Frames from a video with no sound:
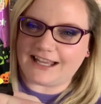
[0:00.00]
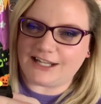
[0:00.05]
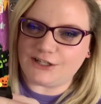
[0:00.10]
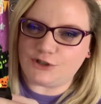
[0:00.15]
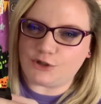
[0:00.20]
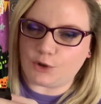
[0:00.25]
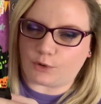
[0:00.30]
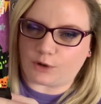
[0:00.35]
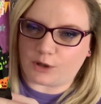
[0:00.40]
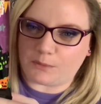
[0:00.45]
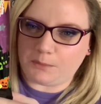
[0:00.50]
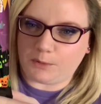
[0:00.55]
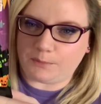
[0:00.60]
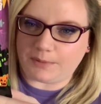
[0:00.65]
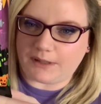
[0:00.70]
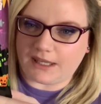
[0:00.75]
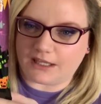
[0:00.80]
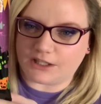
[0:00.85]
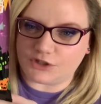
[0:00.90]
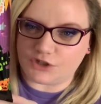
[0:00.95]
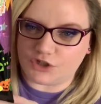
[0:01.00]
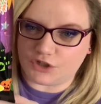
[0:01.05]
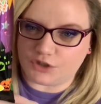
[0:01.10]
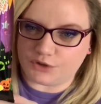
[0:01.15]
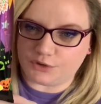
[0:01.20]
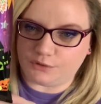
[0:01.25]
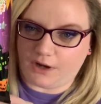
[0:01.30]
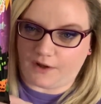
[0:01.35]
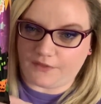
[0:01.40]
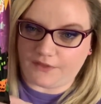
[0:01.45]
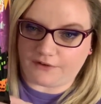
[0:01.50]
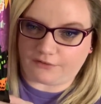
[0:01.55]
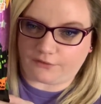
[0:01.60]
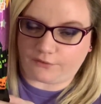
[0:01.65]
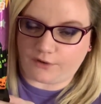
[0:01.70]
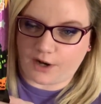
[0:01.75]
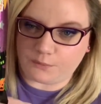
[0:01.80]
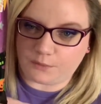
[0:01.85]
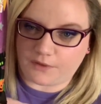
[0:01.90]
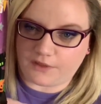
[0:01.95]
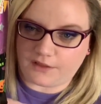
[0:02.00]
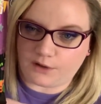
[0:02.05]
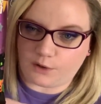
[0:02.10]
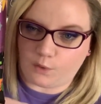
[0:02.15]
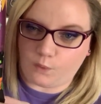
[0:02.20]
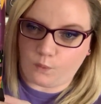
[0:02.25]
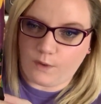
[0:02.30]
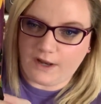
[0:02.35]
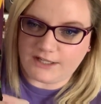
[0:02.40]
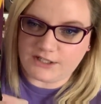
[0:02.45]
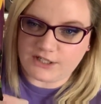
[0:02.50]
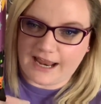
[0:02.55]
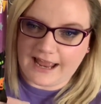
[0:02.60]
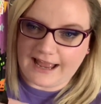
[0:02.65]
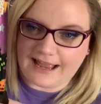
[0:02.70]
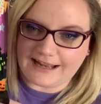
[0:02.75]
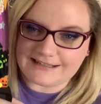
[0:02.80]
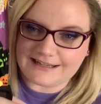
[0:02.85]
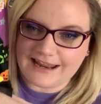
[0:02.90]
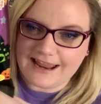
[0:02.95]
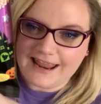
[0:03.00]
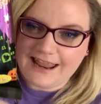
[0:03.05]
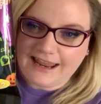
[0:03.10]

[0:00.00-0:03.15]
adorable Pikachu on the front with a little witch hat.